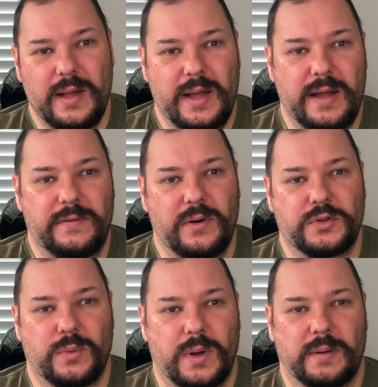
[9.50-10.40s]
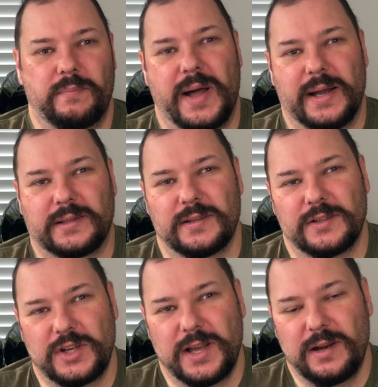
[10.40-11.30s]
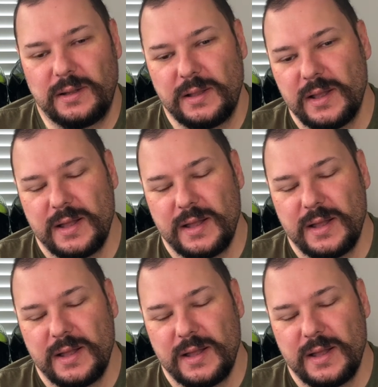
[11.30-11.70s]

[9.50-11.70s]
Hey folks, welcome back to the channel.